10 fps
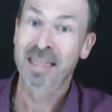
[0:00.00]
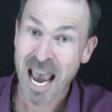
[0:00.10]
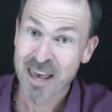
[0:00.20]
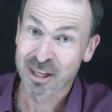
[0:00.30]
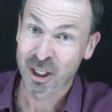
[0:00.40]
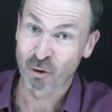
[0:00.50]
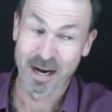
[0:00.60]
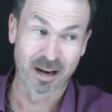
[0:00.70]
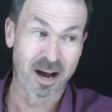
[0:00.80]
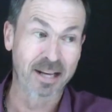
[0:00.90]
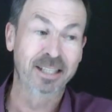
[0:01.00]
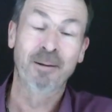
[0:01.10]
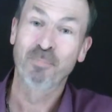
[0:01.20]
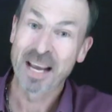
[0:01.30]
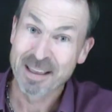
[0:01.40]
they're the straight lines
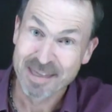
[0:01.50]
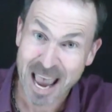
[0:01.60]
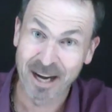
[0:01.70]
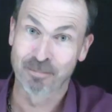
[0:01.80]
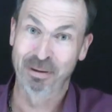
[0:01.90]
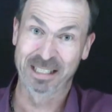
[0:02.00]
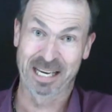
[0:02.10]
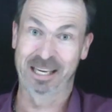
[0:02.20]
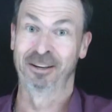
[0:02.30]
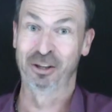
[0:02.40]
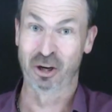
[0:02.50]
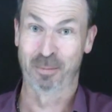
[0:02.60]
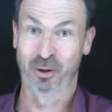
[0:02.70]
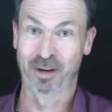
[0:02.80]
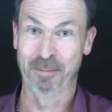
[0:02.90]
in that particular
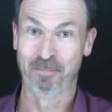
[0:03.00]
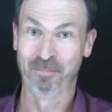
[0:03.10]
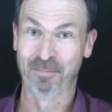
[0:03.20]
geometry.